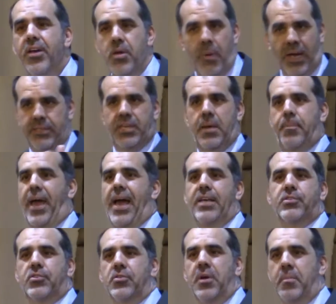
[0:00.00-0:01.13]
You might say,
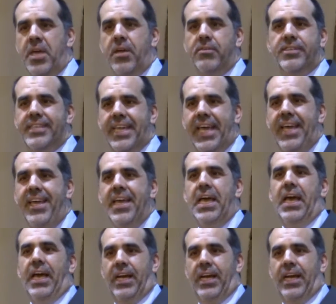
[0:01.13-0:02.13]
Pastor, I'm here today